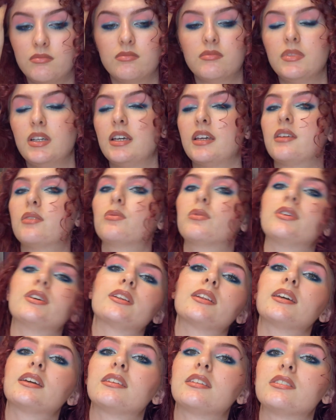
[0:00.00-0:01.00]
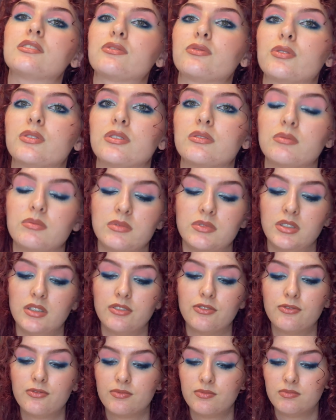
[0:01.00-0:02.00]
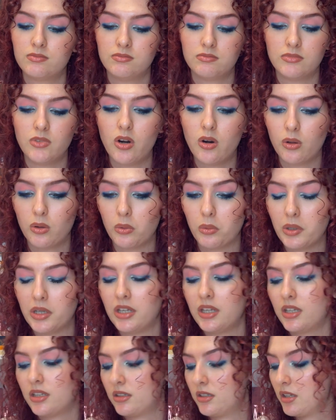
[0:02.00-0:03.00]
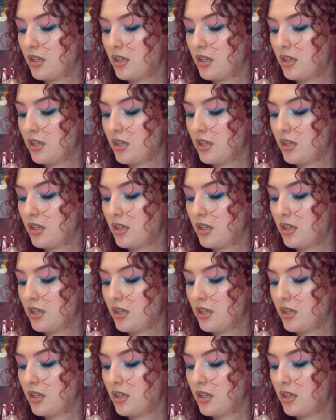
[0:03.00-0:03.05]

I can wear it like this for a whole week